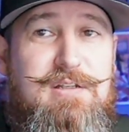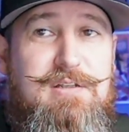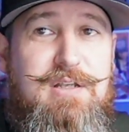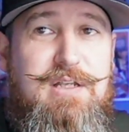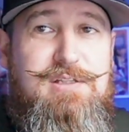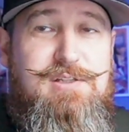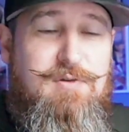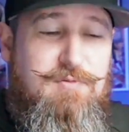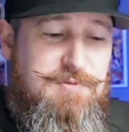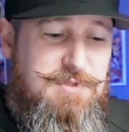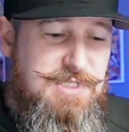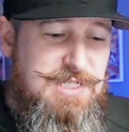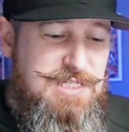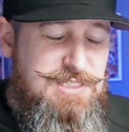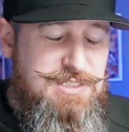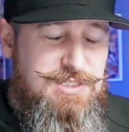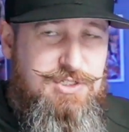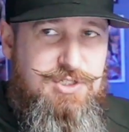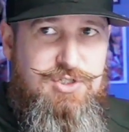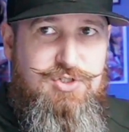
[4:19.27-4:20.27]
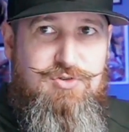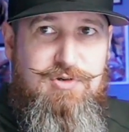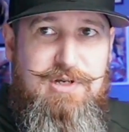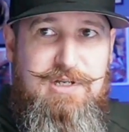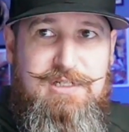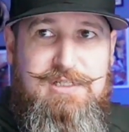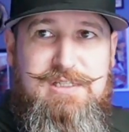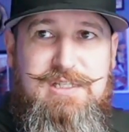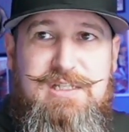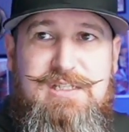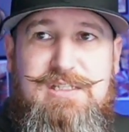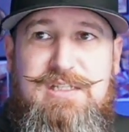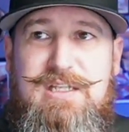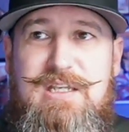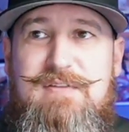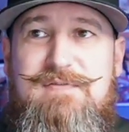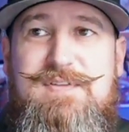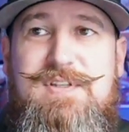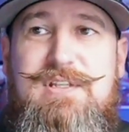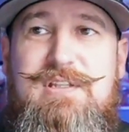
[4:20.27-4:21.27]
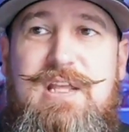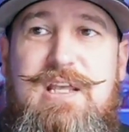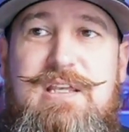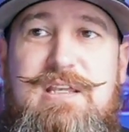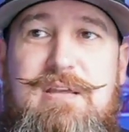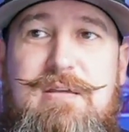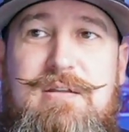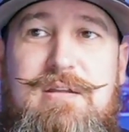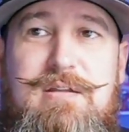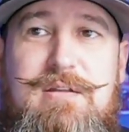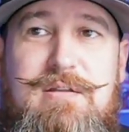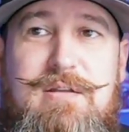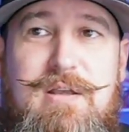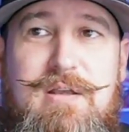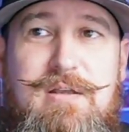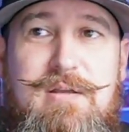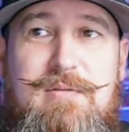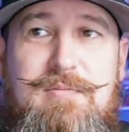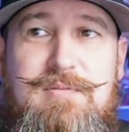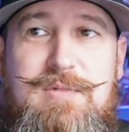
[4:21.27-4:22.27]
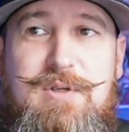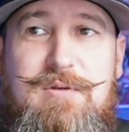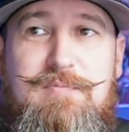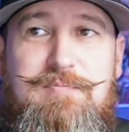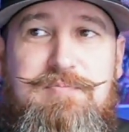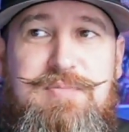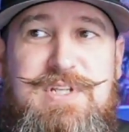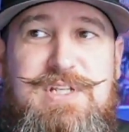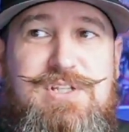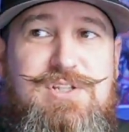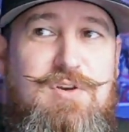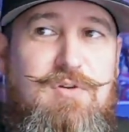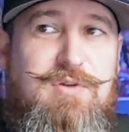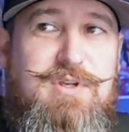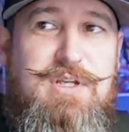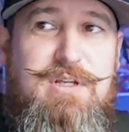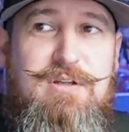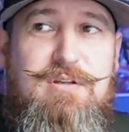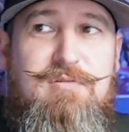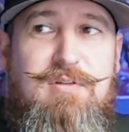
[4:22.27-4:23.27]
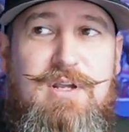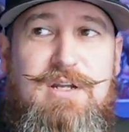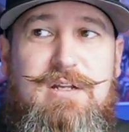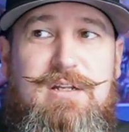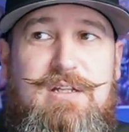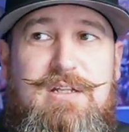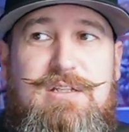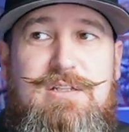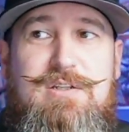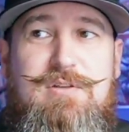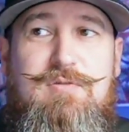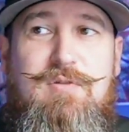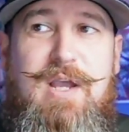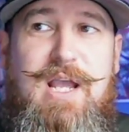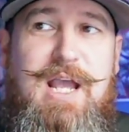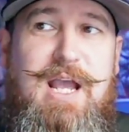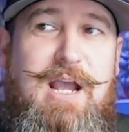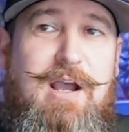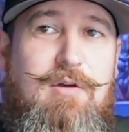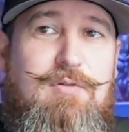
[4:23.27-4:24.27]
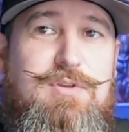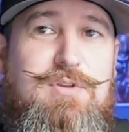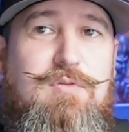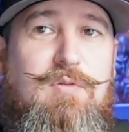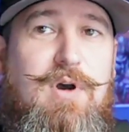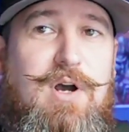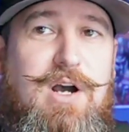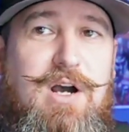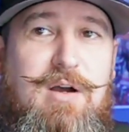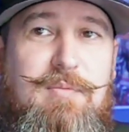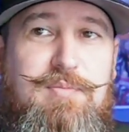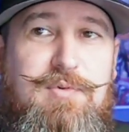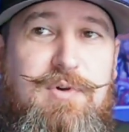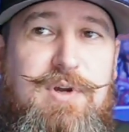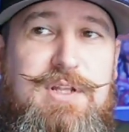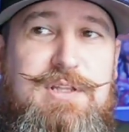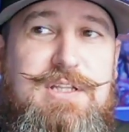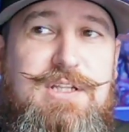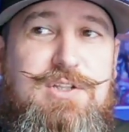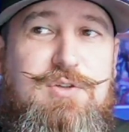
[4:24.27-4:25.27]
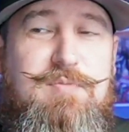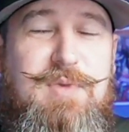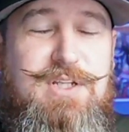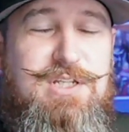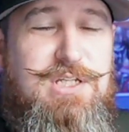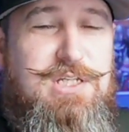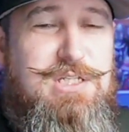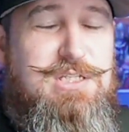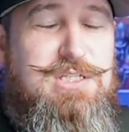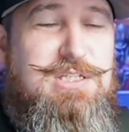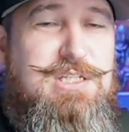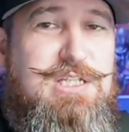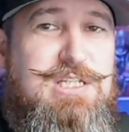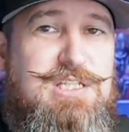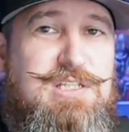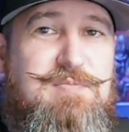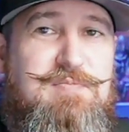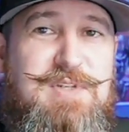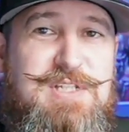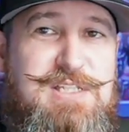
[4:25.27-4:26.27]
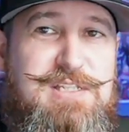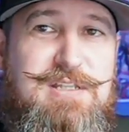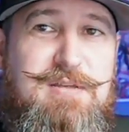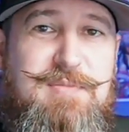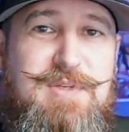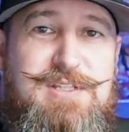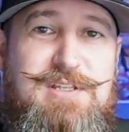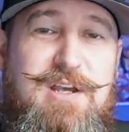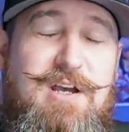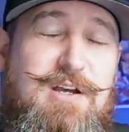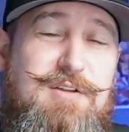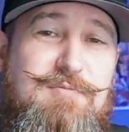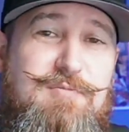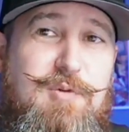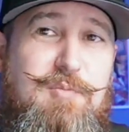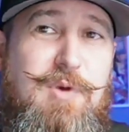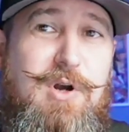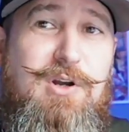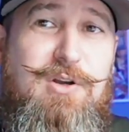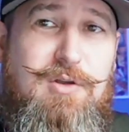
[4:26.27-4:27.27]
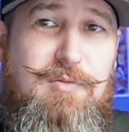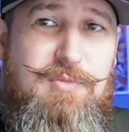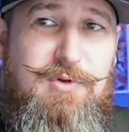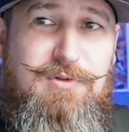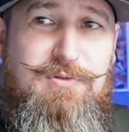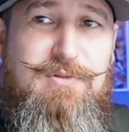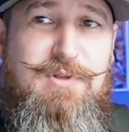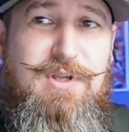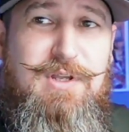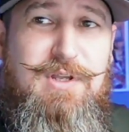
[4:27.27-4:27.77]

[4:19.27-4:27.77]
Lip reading: And so these strengths, these gifts, they can be so integrated into how you operate that you might just dismiss them as unremarkable.